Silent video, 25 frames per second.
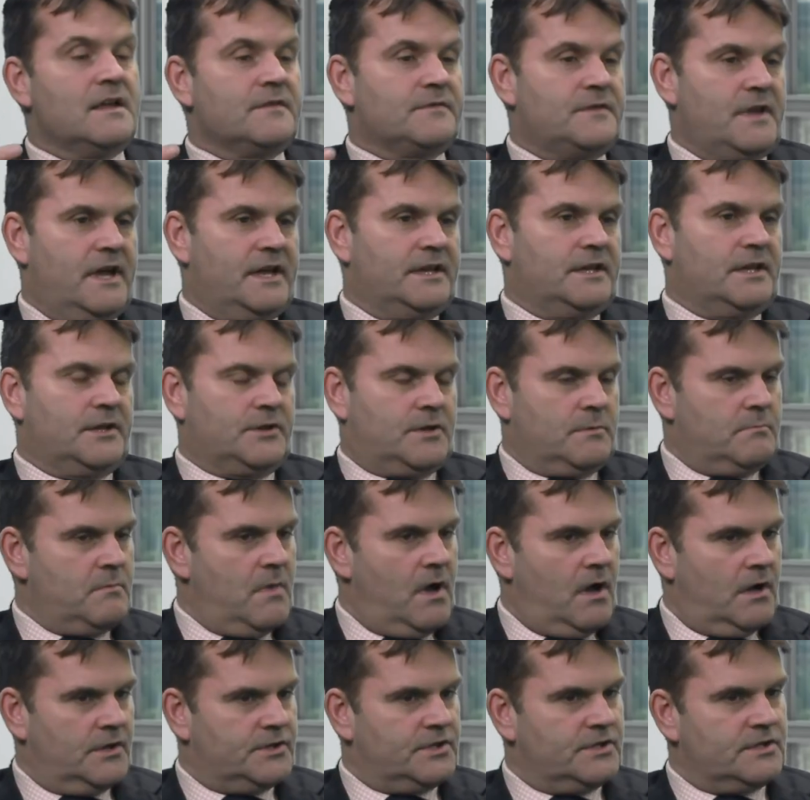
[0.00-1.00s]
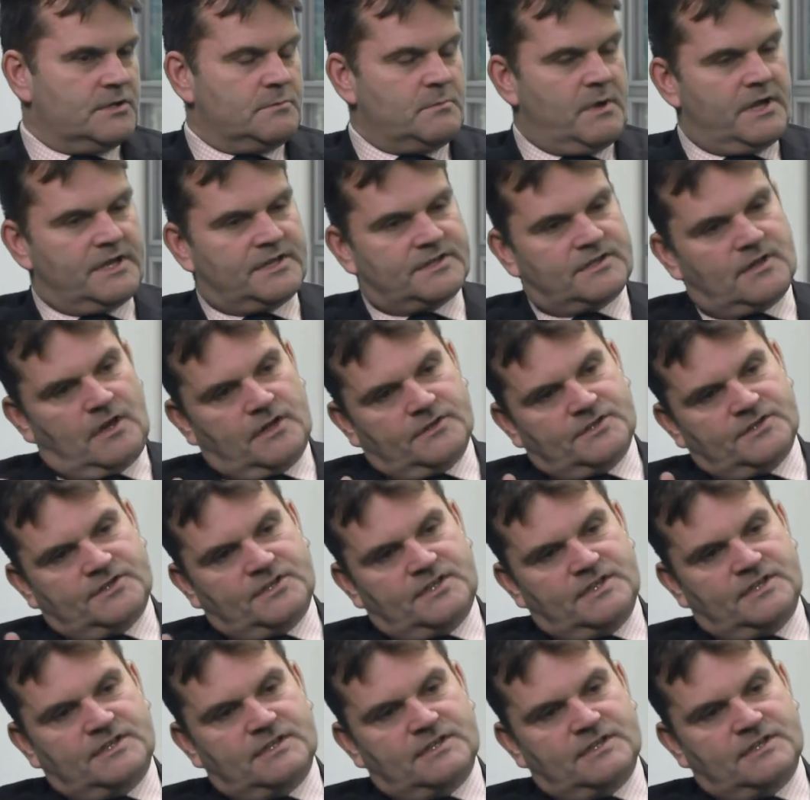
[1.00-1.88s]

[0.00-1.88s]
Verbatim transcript: Then at the margin, you may start to see